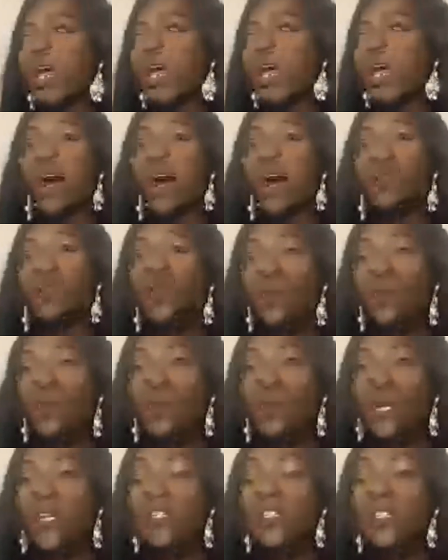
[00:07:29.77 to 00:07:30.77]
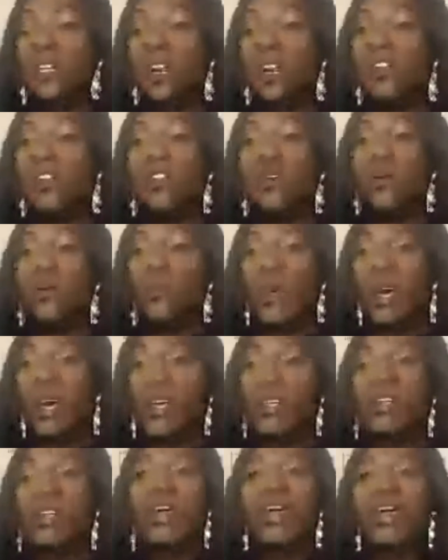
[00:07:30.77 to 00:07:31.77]
how you can turn your
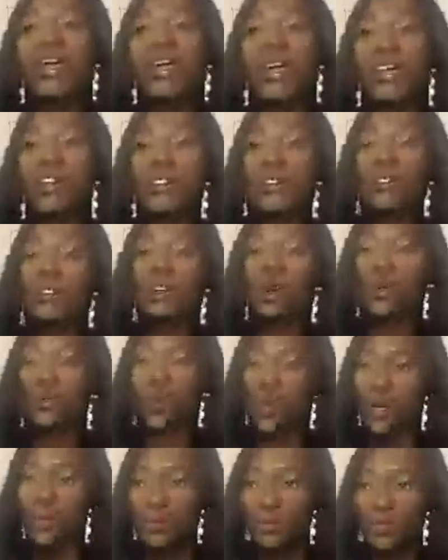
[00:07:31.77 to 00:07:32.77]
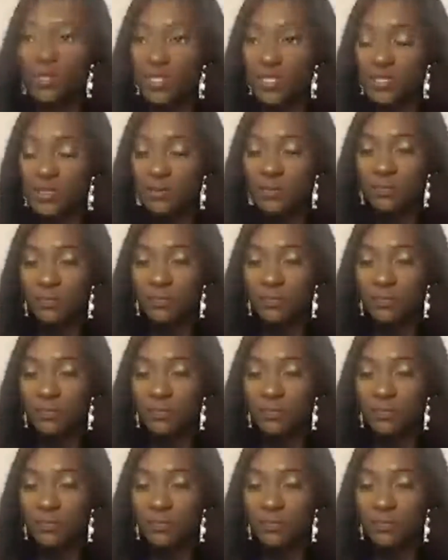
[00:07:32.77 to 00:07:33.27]
pain into your purpose.